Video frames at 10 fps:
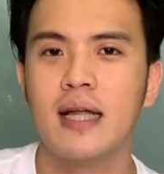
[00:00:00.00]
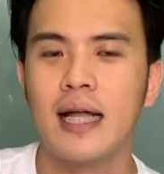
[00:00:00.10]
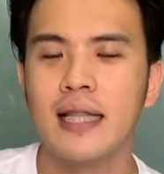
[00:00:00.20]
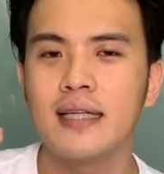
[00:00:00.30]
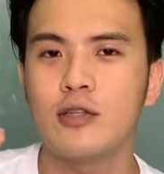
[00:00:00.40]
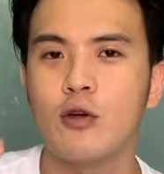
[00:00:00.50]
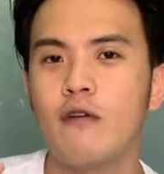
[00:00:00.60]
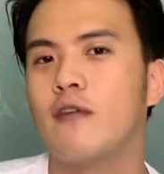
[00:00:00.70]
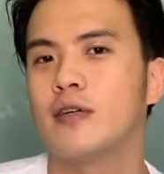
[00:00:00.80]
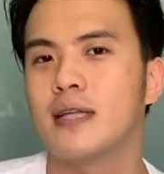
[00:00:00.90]
Unless you go
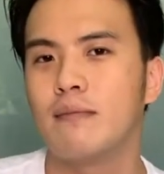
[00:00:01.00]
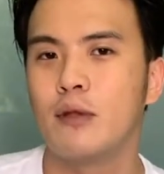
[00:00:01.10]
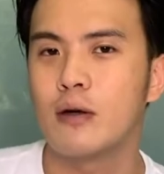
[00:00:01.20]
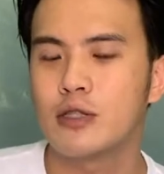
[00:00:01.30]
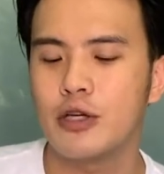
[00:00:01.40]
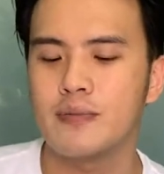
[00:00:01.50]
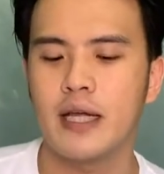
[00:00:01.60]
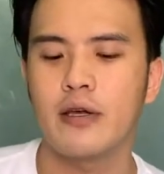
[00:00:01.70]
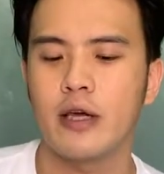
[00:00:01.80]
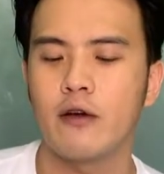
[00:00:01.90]
for some long trips,
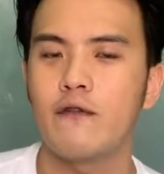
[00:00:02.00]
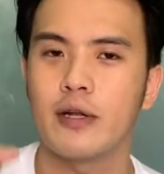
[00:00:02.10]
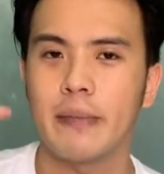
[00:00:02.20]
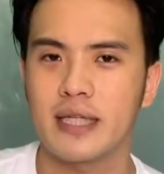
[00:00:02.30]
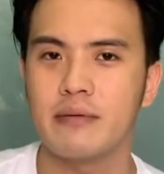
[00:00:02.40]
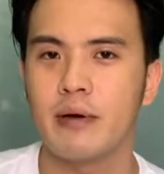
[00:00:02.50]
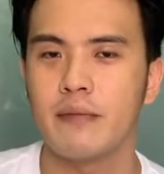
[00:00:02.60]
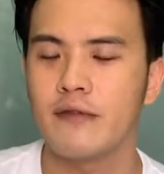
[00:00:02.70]
then you can go for the maximum.